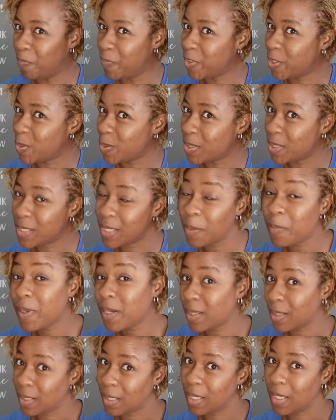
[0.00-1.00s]
So
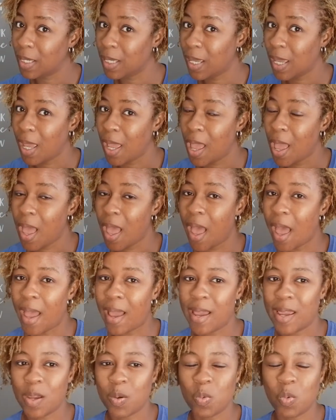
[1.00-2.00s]
typically,
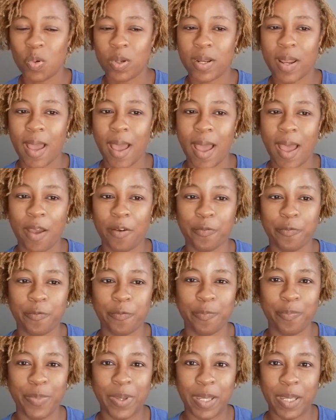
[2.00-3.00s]
I would have
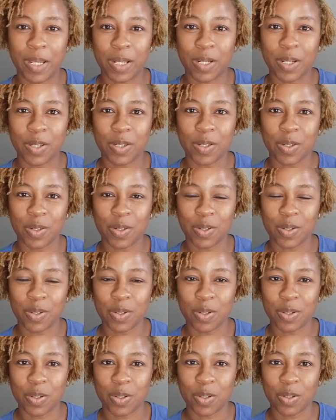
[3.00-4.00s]
been
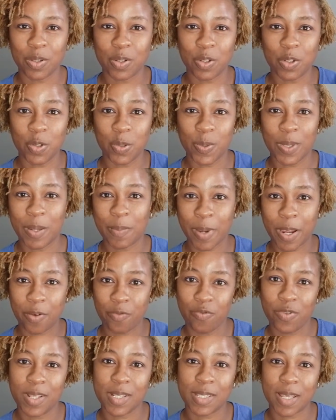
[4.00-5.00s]
doing my
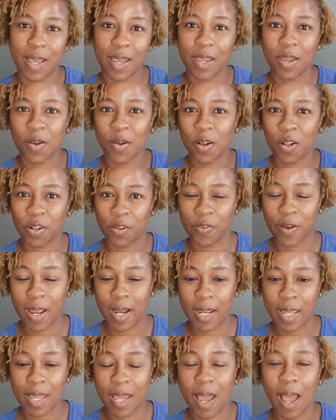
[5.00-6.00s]
retie
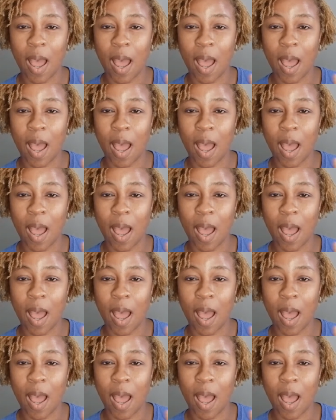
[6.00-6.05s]
already.